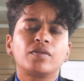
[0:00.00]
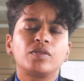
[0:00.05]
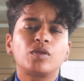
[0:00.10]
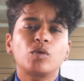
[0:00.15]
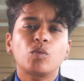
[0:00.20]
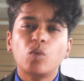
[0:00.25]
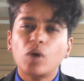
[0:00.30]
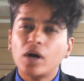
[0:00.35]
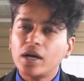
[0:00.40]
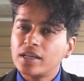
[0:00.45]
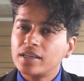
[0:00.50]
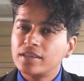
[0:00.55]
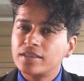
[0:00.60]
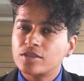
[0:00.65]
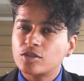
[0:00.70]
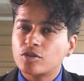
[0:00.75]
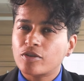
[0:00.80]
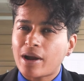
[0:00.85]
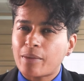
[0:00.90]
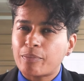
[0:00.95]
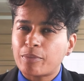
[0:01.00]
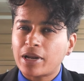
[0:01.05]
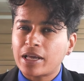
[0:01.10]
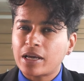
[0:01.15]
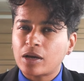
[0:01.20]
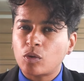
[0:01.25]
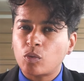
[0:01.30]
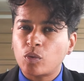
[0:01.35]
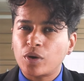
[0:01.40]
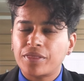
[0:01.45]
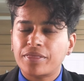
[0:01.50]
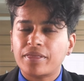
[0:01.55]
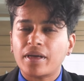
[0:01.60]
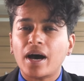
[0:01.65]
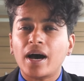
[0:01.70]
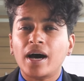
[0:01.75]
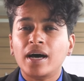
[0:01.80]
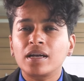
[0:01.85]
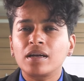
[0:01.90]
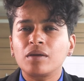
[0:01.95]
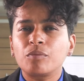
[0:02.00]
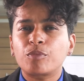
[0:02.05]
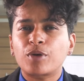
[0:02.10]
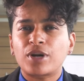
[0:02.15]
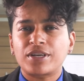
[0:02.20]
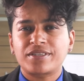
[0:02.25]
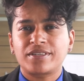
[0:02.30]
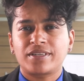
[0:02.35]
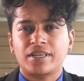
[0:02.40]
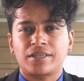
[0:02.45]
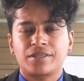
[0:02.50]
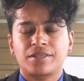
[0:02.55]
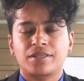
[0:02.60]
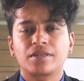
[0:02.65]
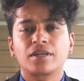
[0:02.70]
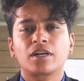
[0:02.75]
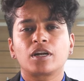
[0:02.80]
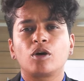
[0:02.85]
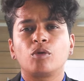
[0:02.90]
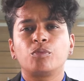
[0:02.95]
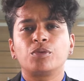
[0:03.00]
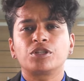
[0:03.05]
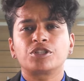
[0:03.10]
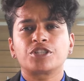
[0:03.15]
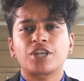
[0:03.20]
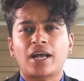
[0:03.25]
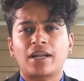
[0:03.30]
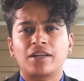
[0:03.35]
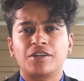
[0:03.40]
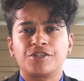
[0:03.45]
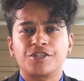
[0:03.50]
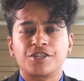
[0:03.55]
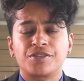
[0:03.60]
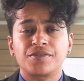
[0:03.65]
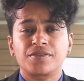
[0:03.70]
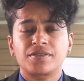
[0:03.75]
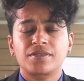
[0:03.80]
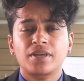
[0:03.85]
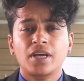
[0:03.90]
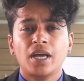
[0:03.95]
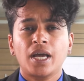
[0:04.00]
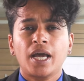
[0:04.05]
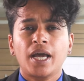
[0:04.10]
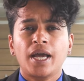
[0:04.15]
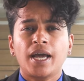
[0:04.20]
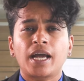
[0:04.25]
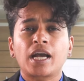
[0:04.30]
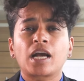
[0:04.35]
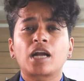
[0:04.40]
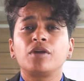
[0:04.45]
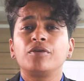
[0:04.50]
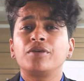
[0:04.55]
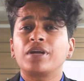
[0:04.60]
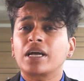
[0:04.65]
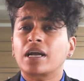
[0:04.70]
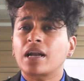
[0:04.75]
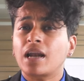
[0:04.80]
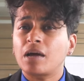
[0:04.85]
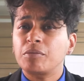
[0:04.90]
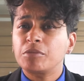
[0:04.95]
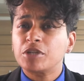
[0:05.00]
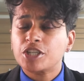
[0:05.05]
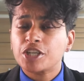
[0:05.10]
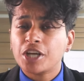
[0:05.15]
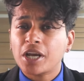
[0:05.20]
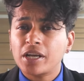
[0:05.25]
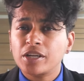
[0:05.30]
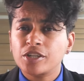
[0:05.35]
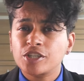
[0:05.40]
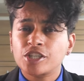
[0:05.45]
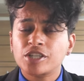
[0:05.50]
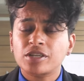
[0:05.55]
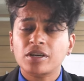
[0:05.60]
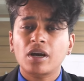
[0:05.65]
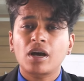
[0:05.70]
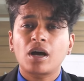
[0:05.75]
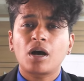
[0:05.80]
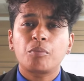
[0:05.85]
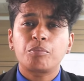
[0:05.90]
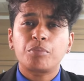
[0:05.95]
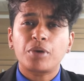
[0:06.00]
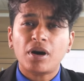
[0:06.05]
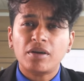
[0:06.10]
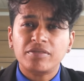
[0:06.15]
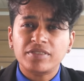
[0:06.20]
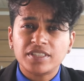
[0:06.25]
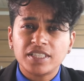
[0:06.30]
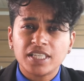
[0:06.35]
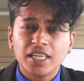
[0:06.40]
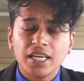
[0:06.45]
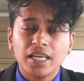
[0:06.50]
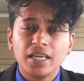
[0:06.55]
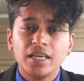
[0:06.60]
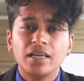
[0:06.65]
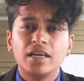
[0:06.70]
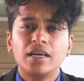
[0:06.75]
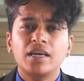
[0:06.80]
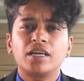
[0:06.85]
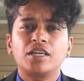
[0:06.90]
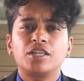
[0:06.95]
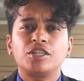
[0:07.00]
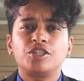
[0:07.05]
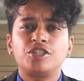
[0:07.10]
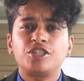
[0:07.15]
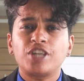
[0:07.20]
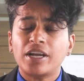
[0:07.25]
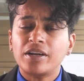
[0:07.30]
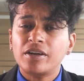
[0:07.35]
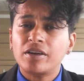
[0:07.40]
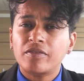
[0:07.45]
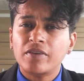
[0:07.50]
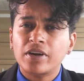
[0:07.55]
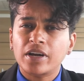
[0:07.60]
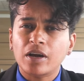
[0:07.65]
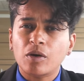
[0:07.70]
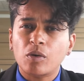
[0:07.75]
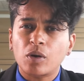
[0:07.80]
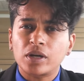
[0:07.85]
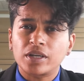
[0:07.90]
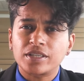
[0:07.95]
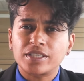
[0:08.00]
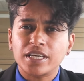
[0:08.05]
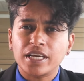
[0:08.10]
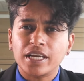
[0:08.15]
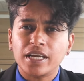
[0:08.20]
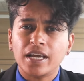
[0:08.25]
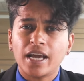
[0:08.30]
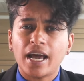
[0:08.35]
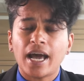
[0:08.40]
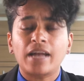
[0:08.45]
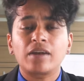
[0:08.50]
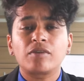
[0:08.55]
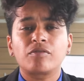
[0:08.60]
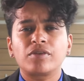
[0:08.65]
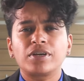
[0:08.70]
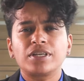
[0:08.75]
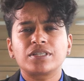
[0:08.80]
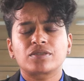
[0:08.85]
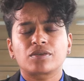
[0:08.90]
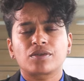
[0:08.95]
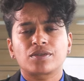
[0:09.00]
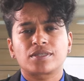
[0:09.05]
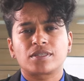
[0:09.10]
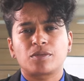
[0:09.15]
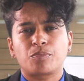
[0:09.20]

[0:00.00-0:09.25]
The world is grappling with unprecedented global challenges, including climate change, poverty, gender inequality, and resource